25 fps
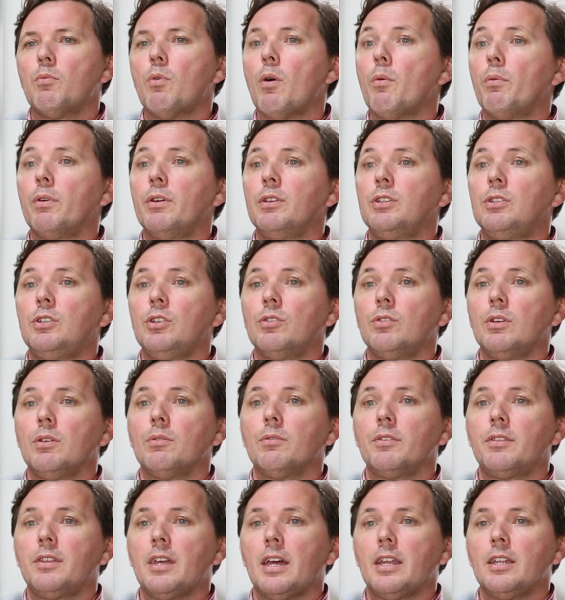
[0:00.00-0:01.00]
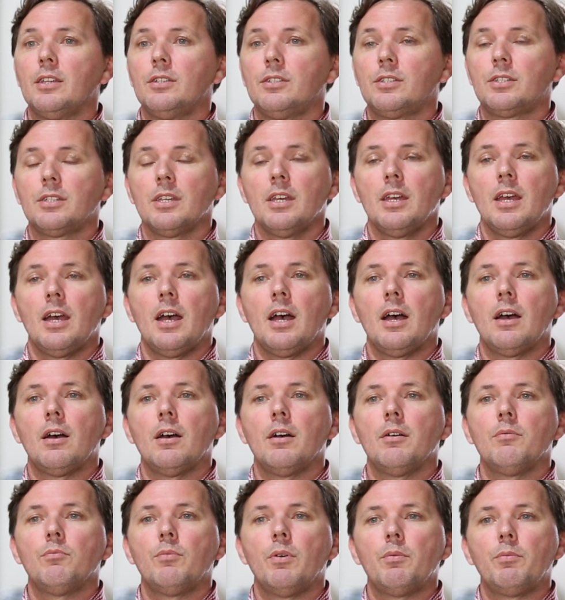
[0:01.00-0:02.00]
what we're doing with that is
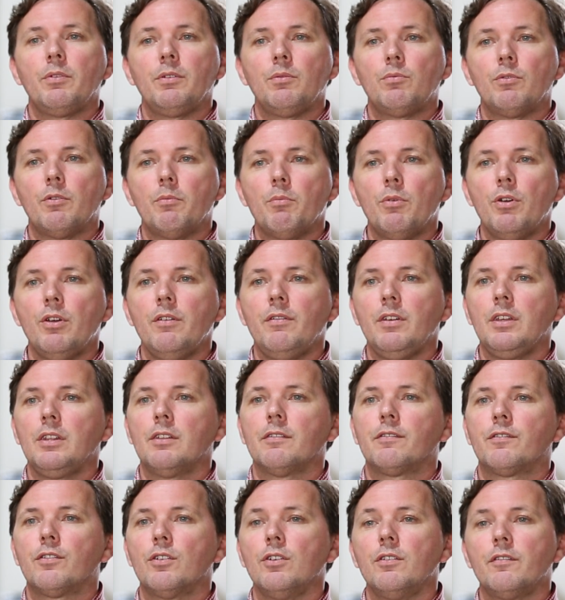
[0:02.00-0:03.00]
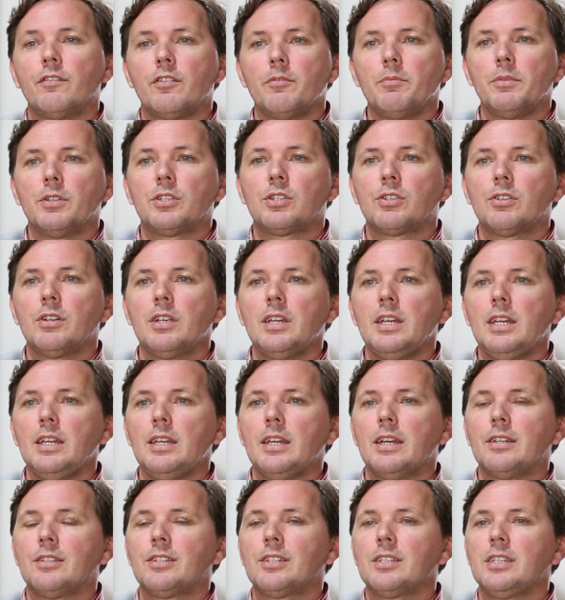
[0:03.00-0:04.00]
when we're removing the fruit from the tree,
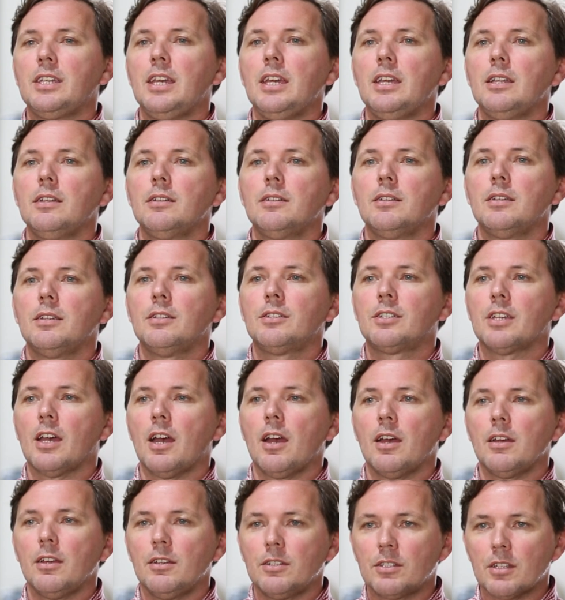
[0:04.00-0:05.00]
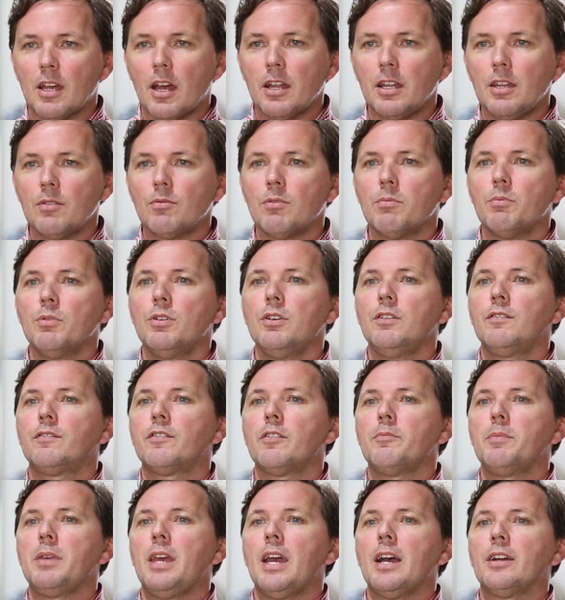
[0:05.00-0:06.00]
your skin is only removed
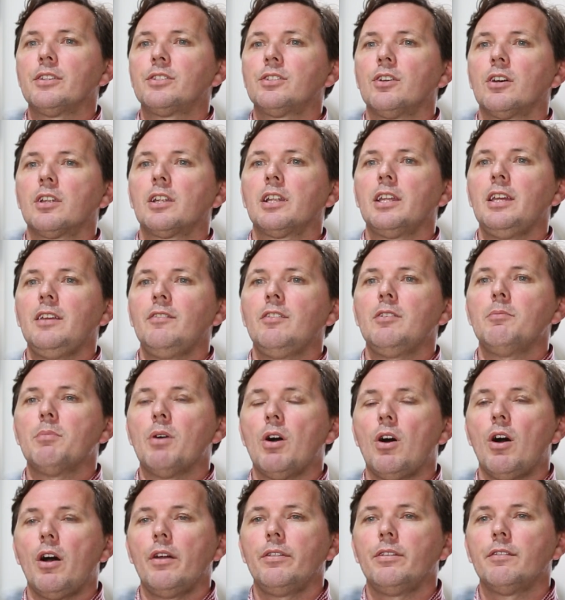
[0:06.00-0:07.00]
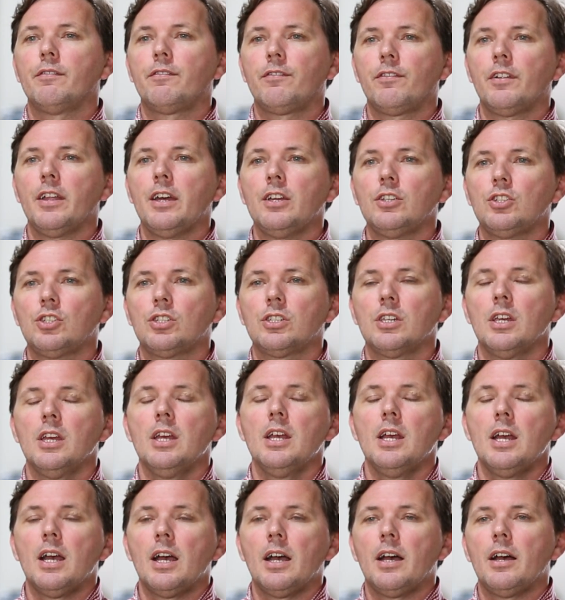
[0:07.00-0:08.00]
from the outside, leaving behind the flesh.
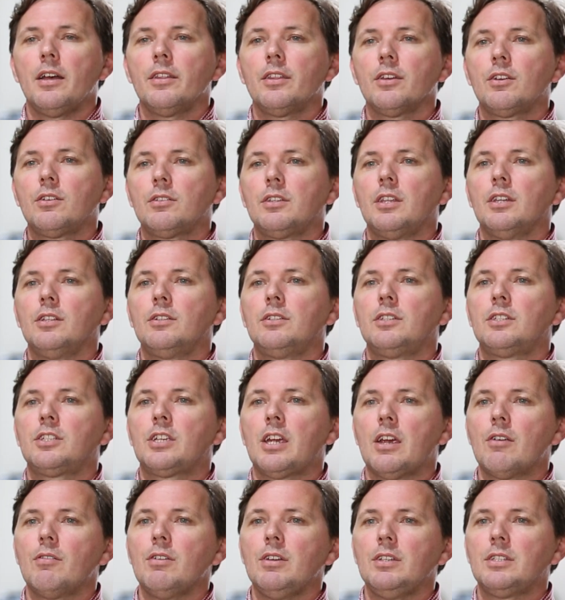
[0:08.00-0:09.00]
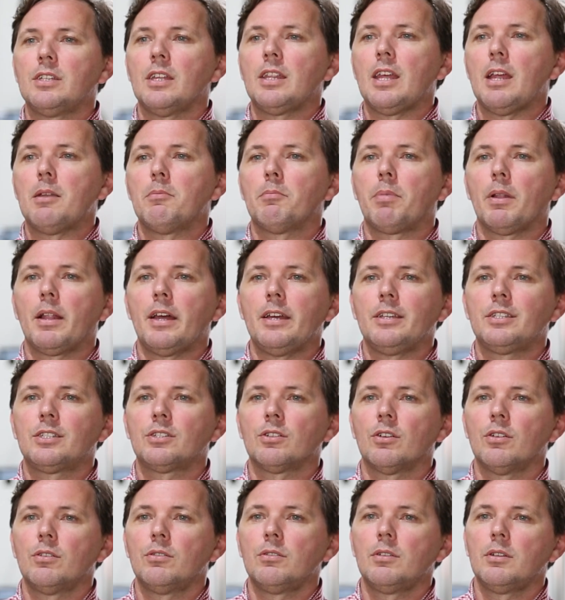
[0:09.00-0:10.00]
The cherries are then
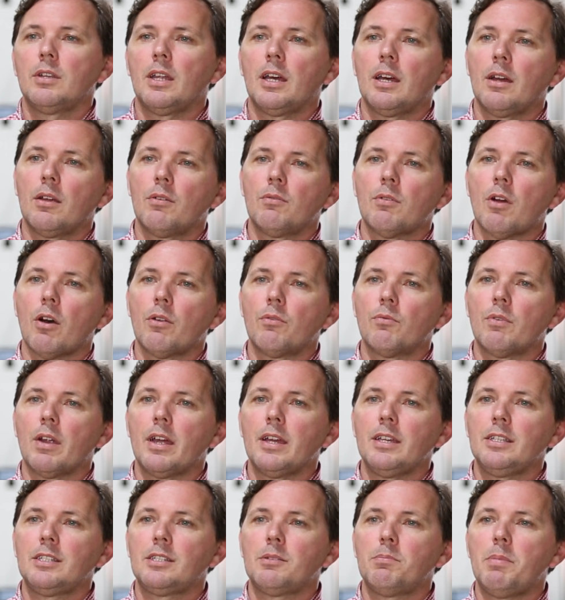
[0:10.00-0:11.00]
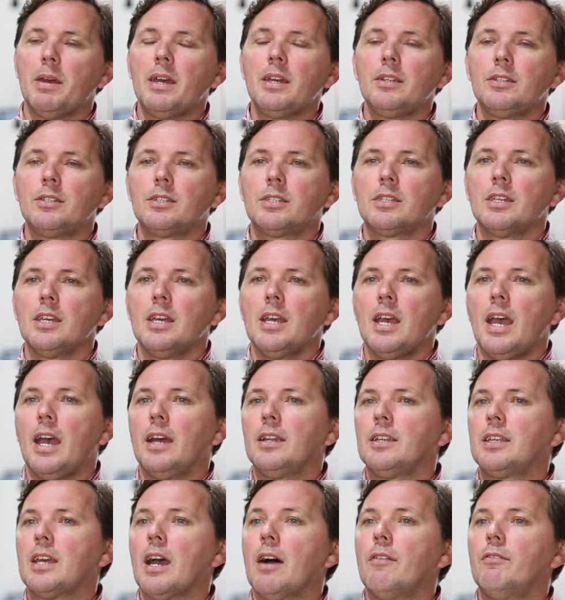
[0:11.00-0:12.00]
placed on raised beds
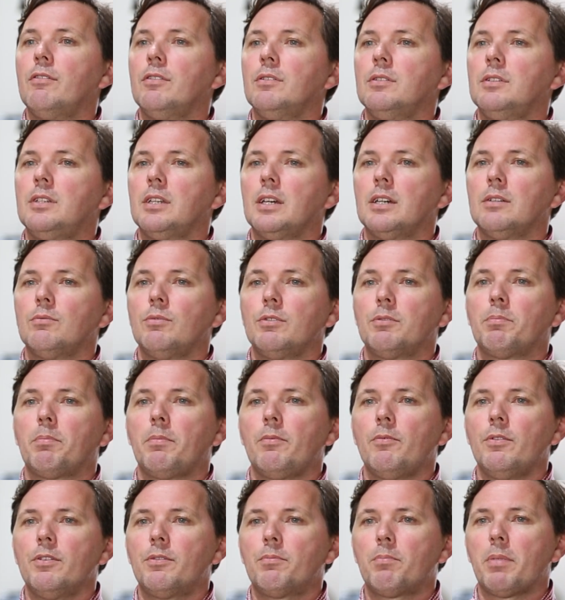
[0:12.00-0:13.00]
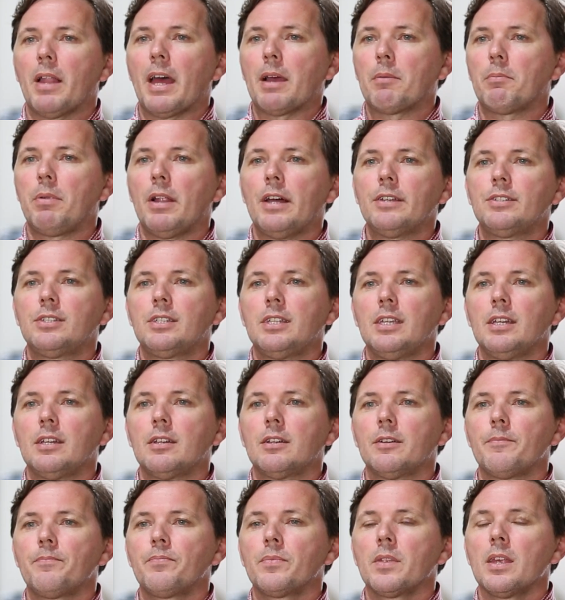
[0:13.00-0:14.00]
and covered with black plastic,
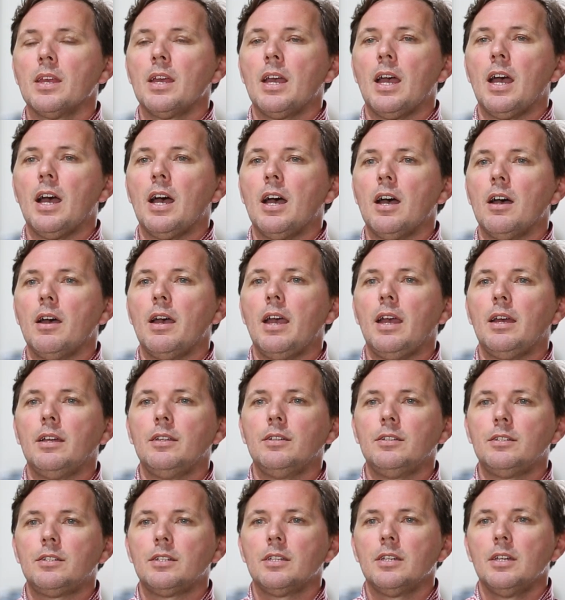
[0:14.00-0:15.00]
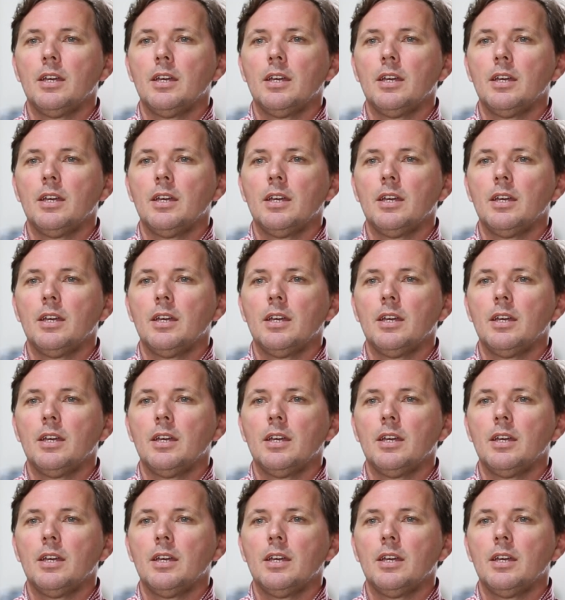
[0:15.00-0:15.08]
and